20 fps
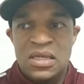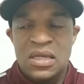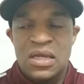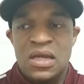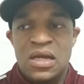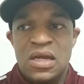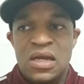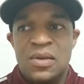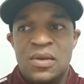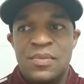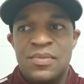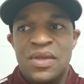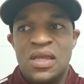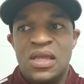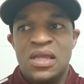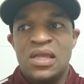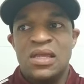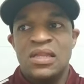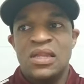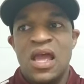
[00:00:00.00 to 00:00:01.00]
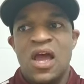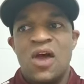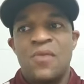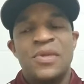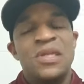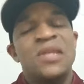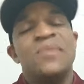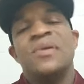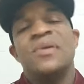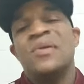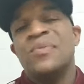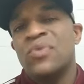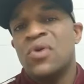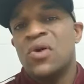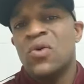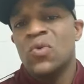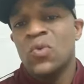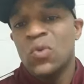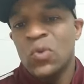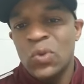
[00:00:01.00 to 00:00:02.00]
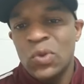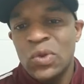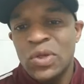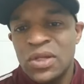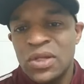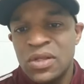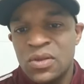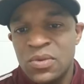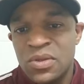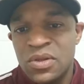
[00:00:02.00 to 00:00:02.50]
Um, and, and how many people are really,